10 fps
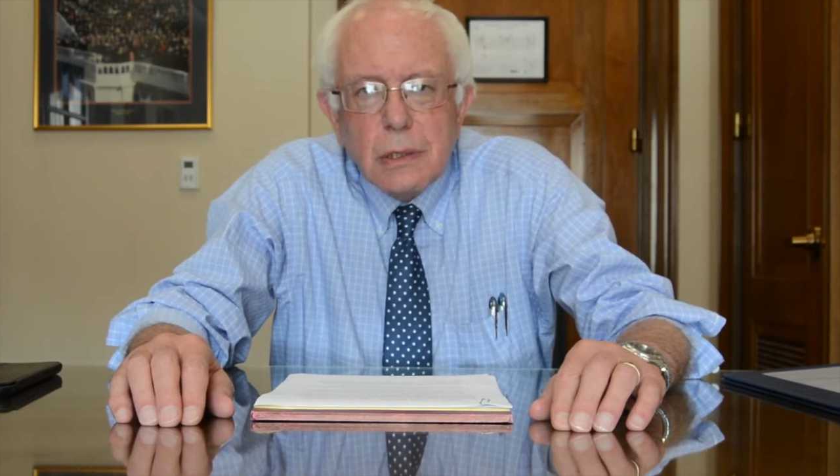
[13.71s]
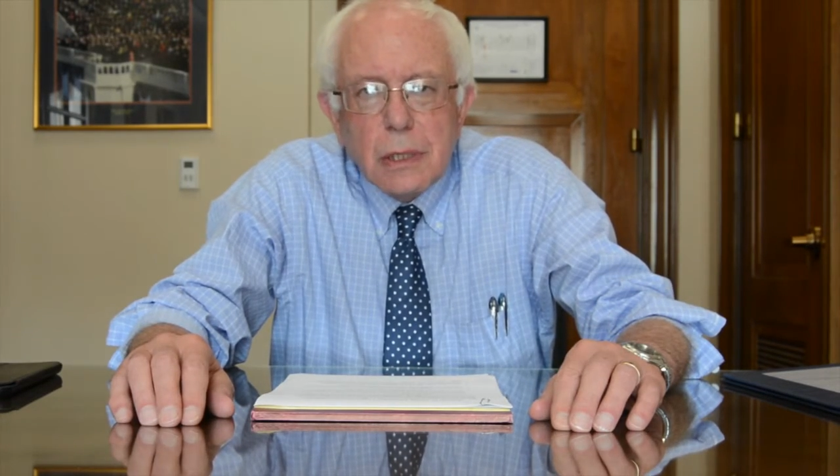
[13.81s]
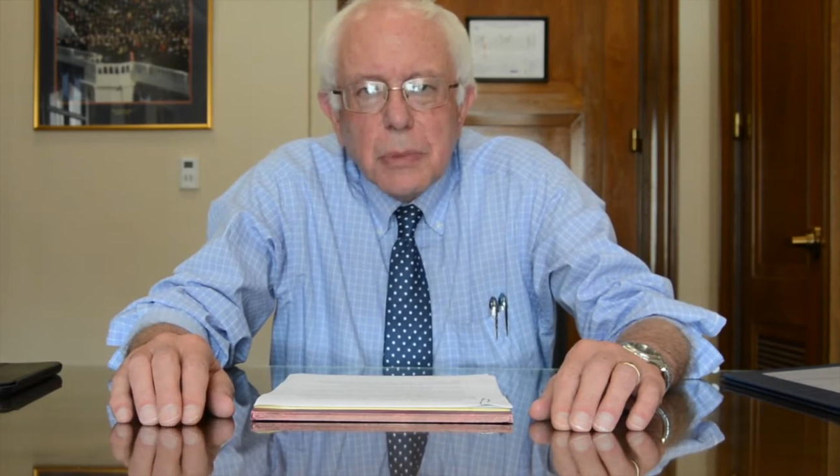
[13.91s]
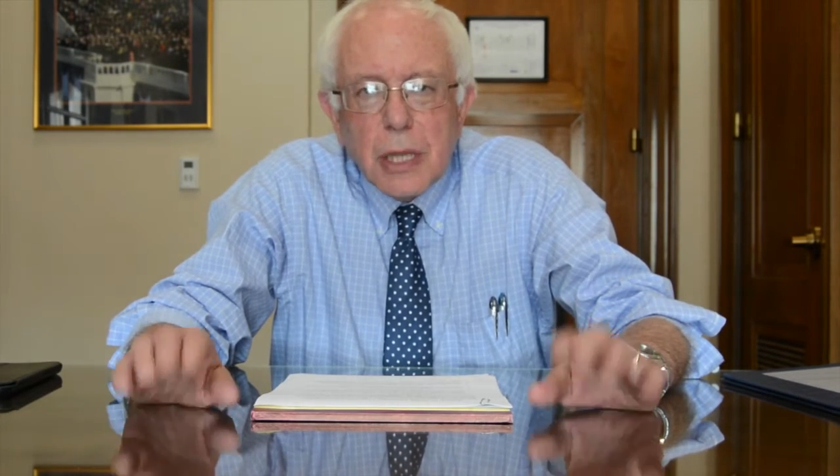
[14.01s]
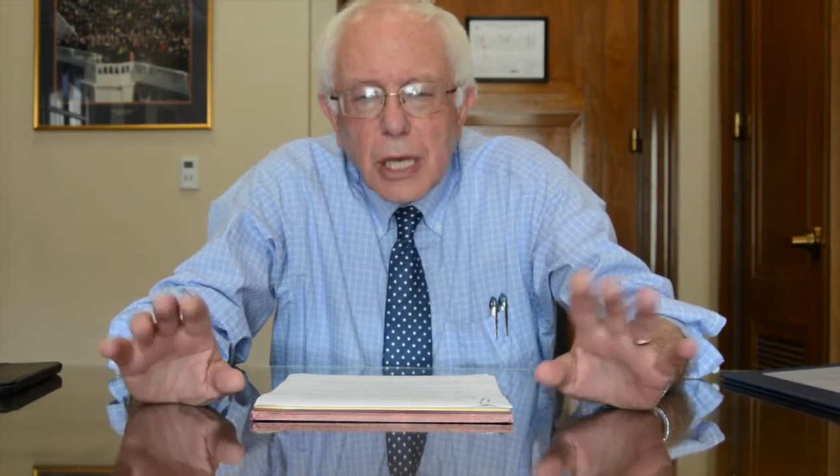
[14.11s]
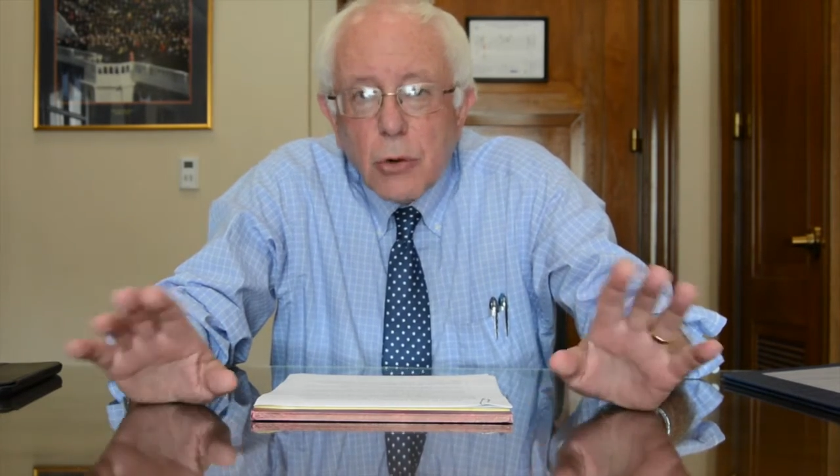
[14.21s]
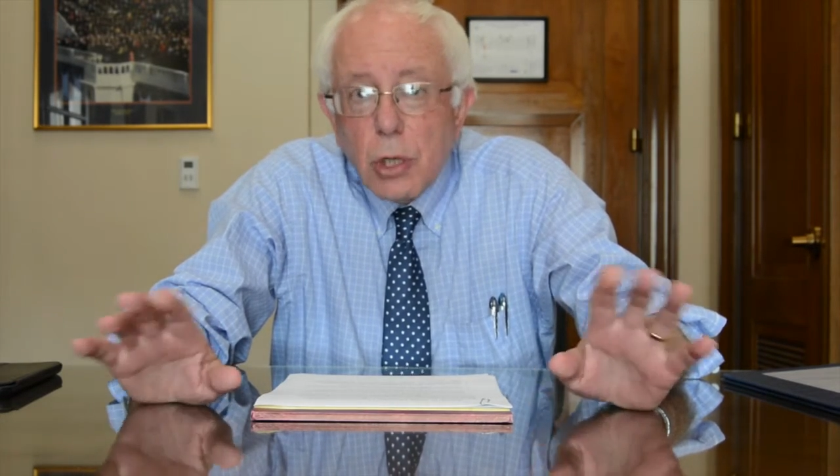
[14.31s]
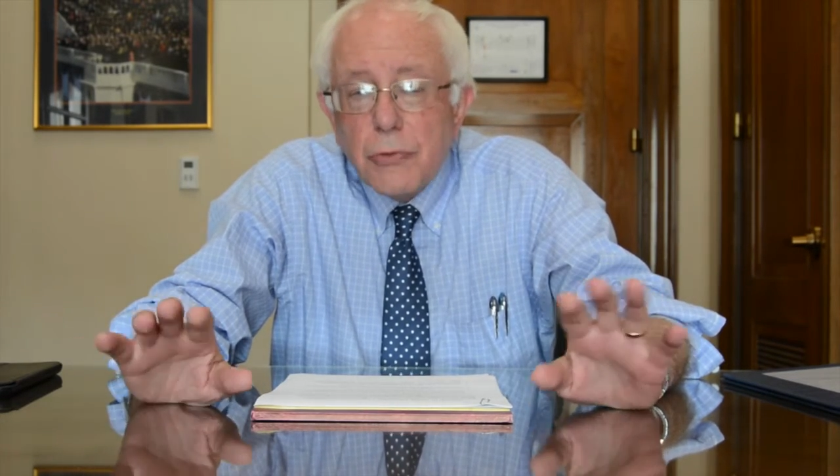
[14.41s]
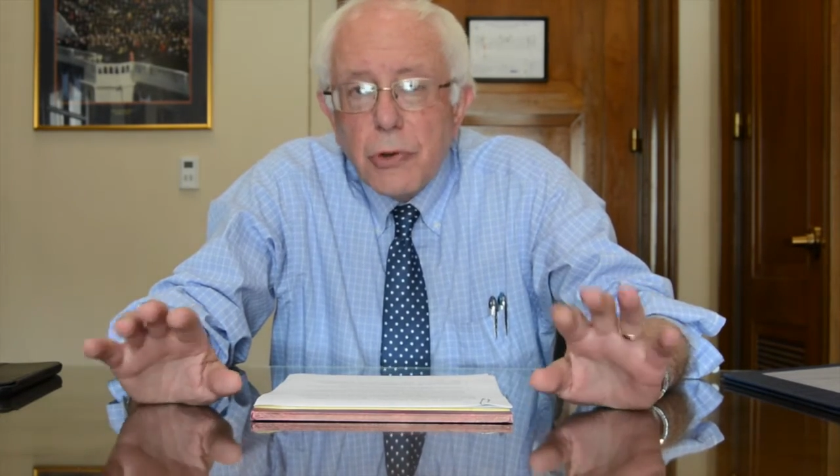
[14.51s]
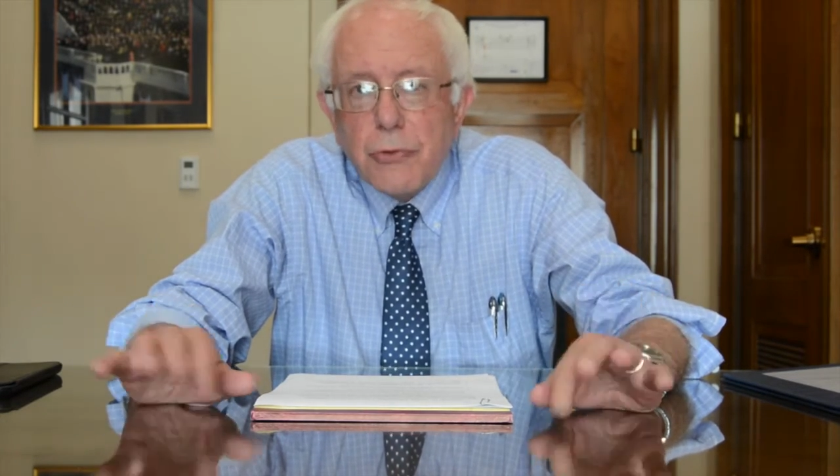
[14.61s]
let me thank
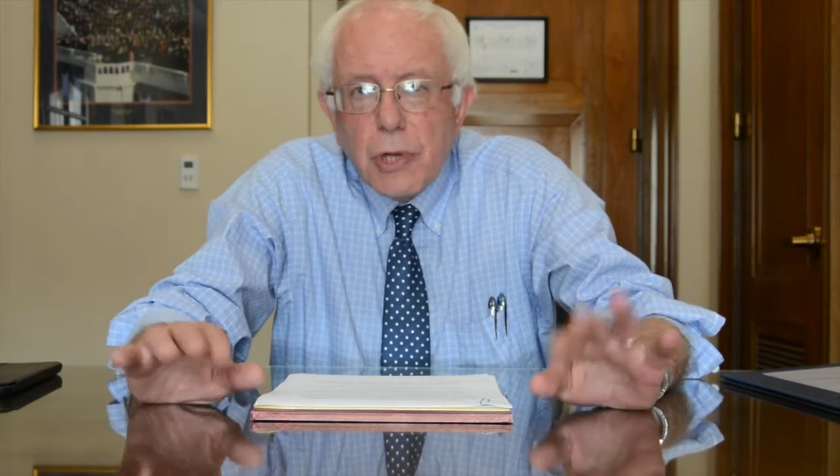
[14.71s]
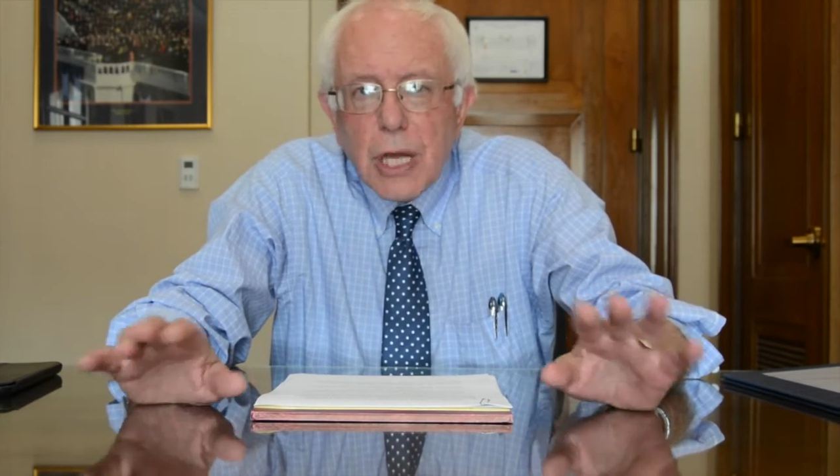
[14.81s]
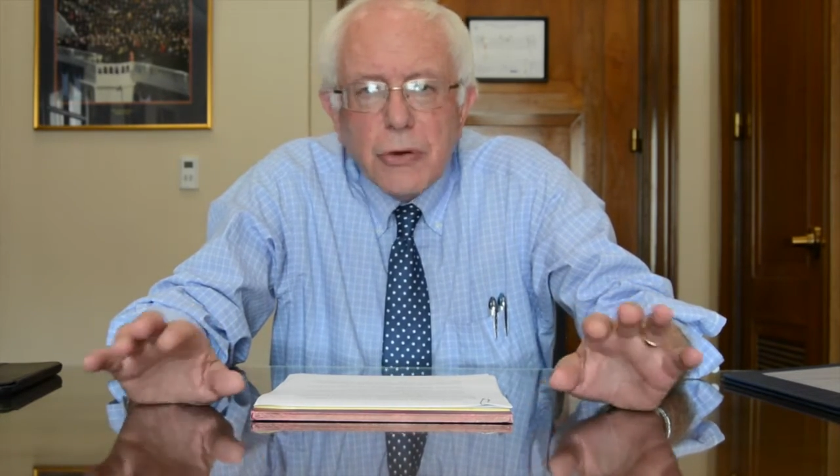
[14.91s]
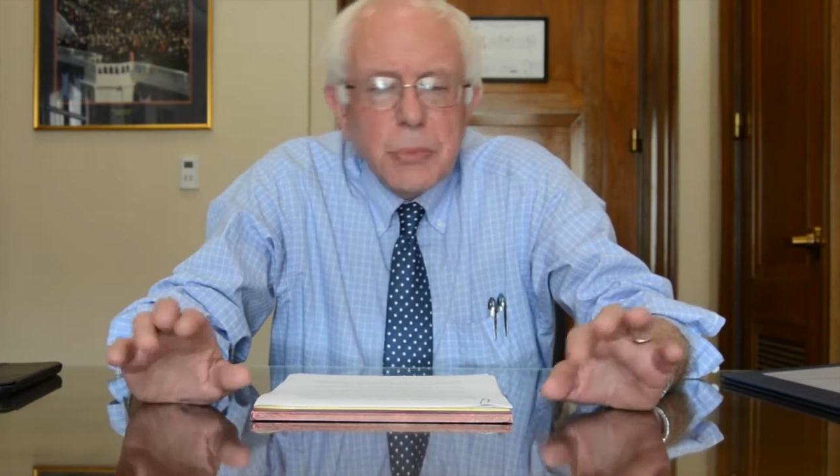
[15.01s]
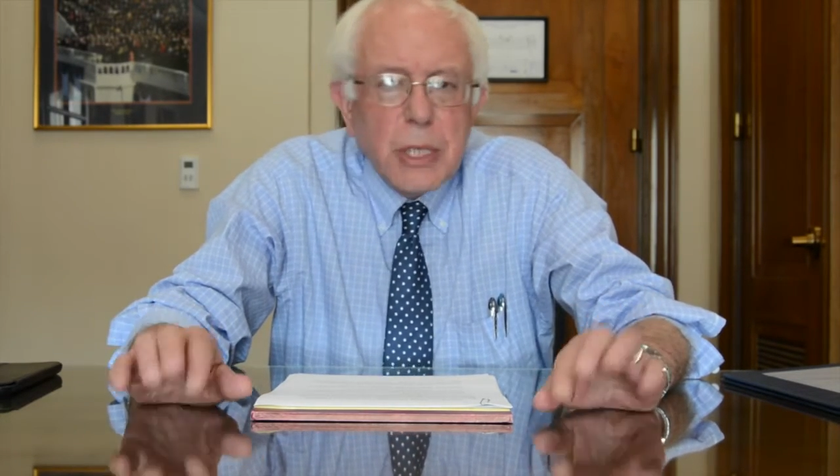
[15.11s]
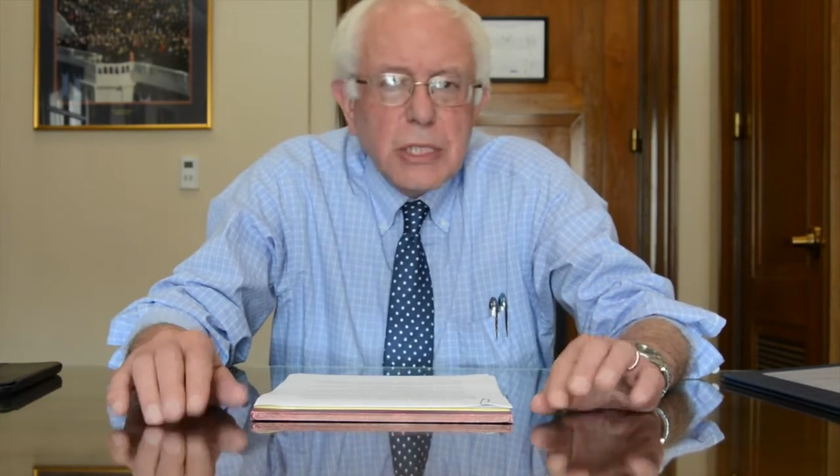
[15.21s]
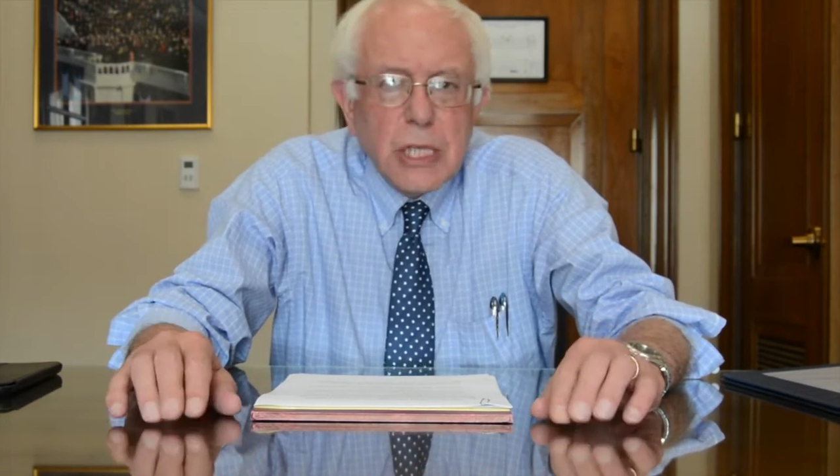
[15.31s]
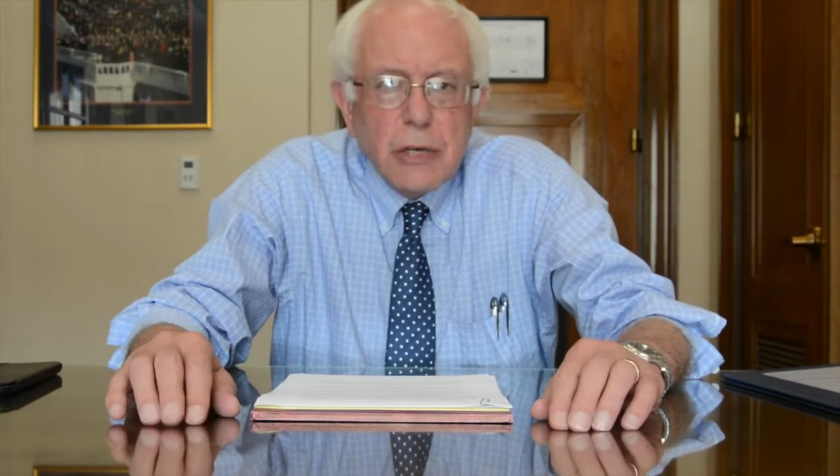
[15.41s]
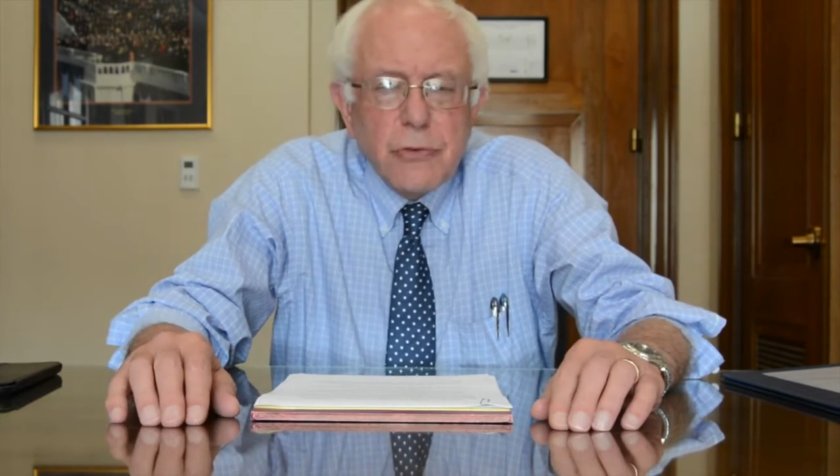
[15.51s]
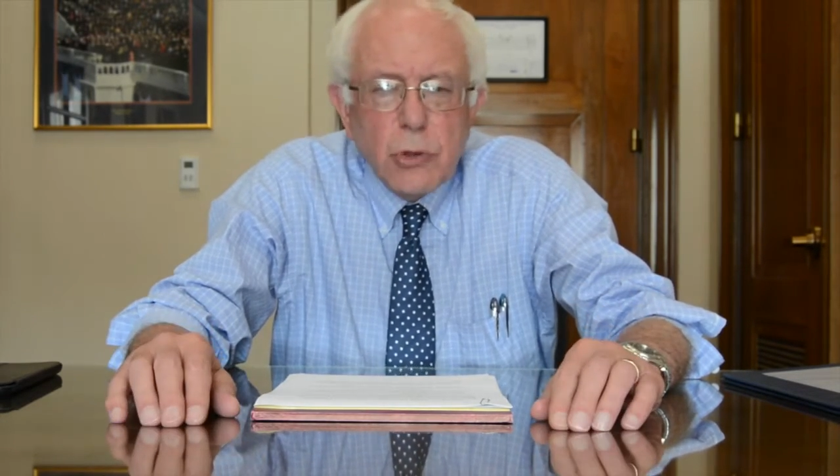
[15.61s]
all of you for allowing me to
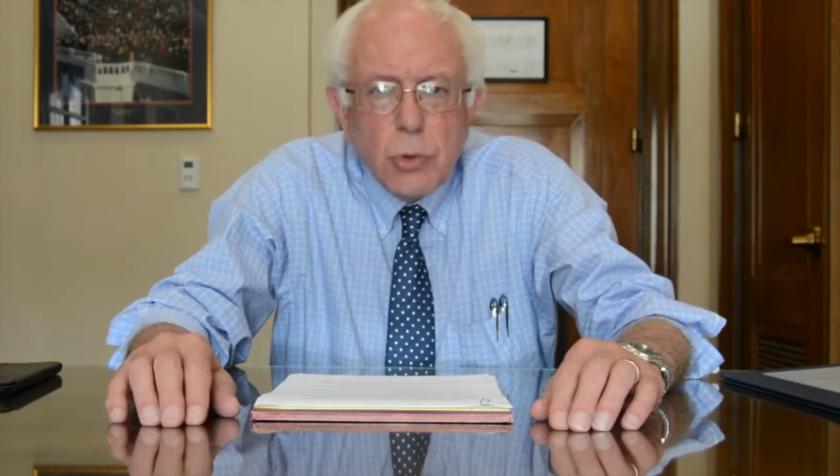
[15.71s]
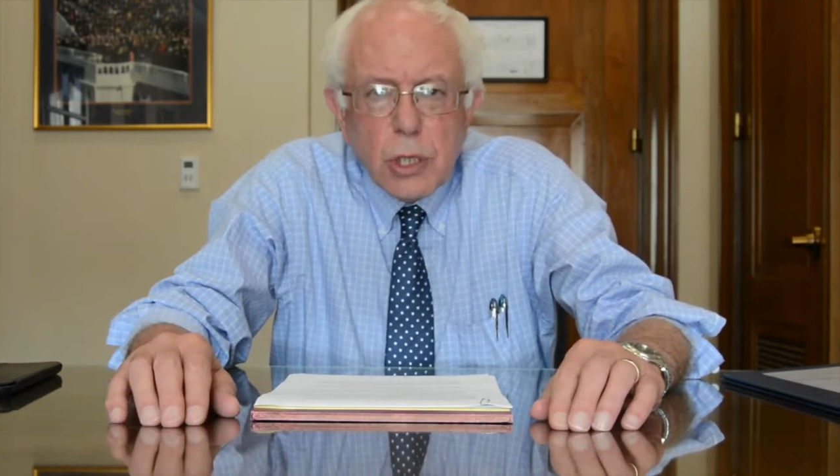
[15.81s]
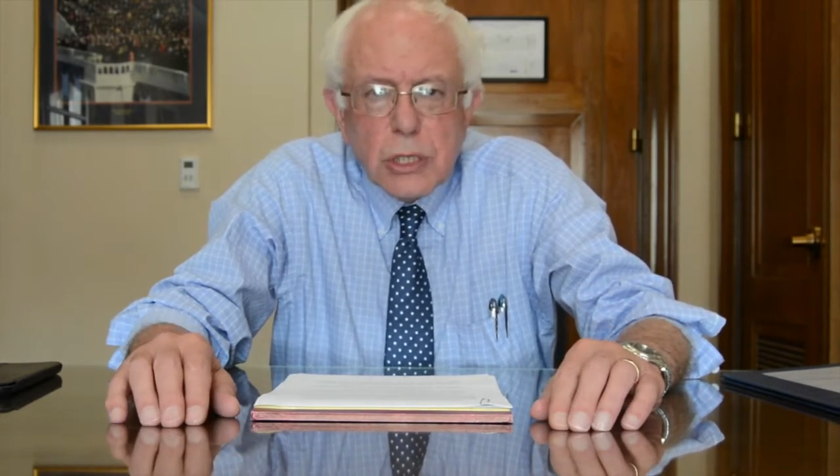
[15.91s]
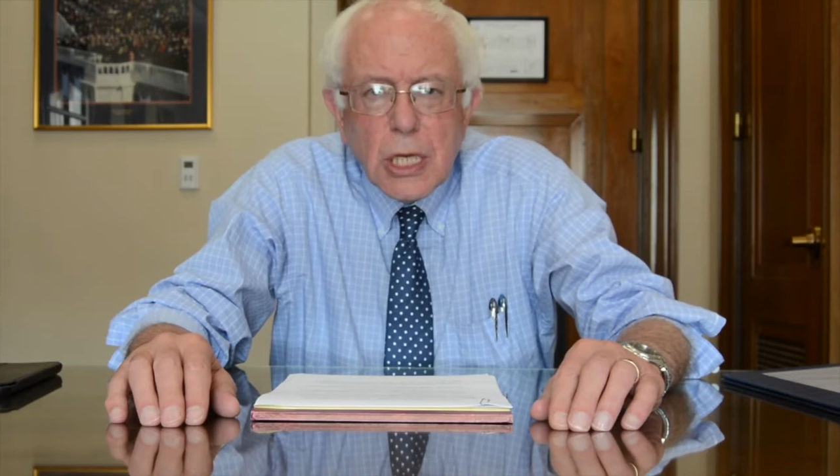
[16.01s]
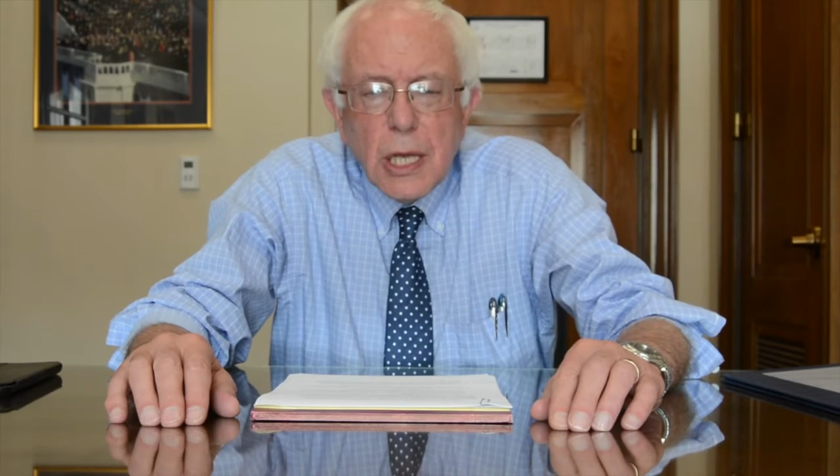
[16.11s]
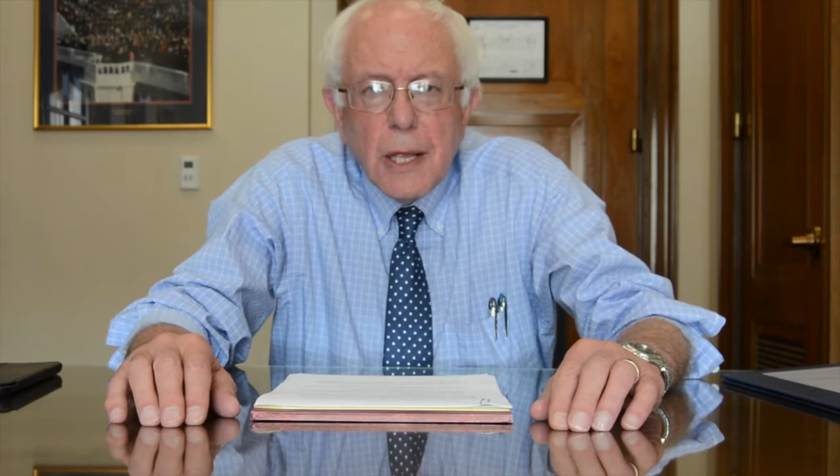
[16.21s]
say a few words.